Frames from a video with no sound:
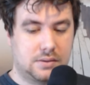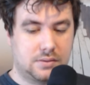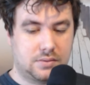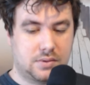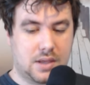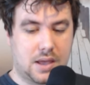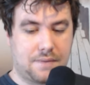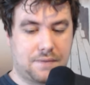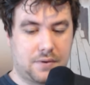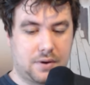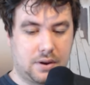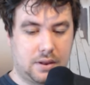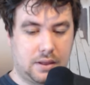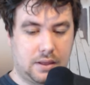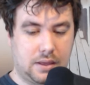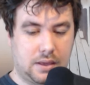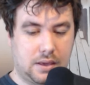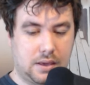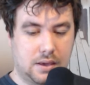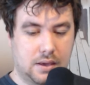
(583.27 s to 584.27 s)

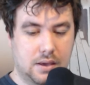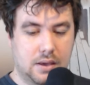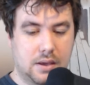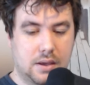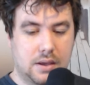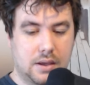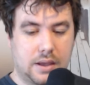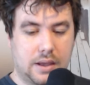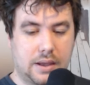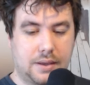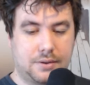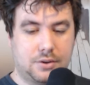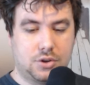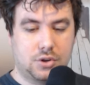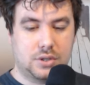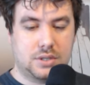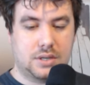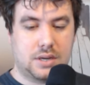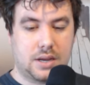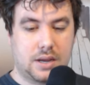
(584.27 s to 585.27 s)
Definitely
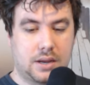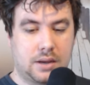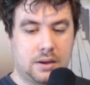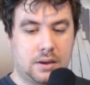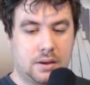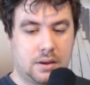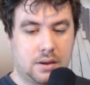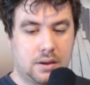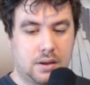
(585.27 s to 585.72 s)
interesting.